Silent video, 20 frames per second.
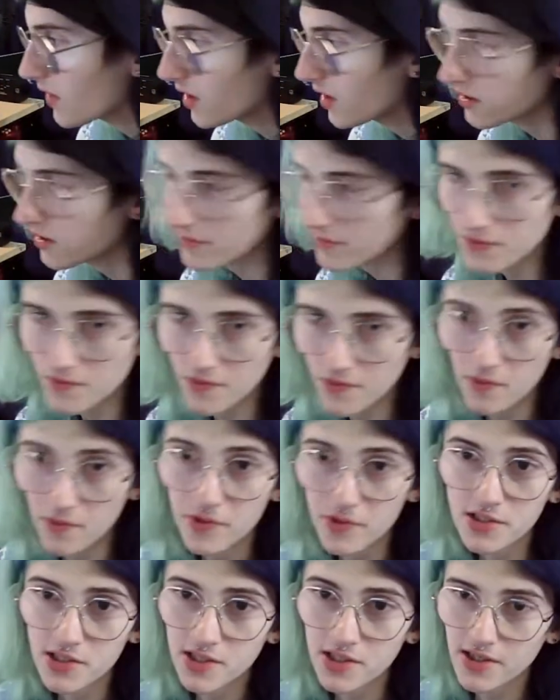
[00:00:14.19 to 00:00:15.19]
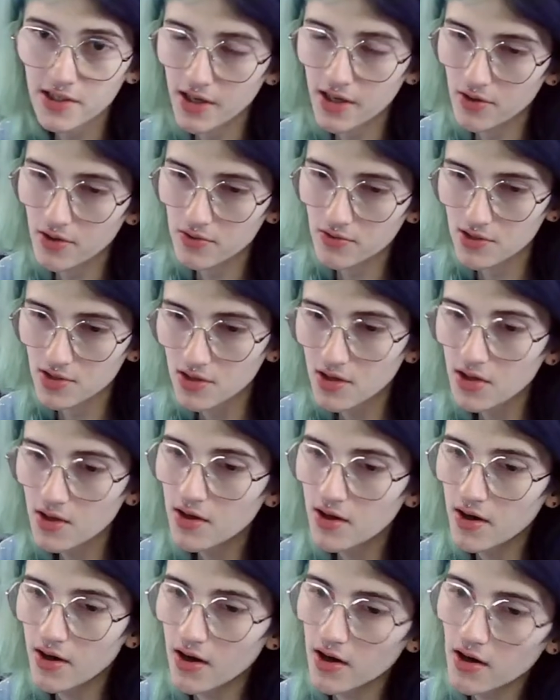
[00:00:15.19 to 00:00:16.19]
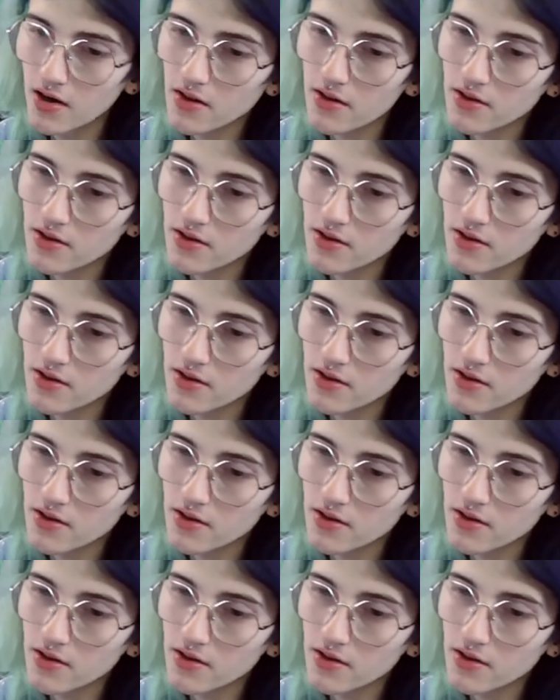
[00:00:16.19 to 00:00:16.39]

off of a recent count, uh,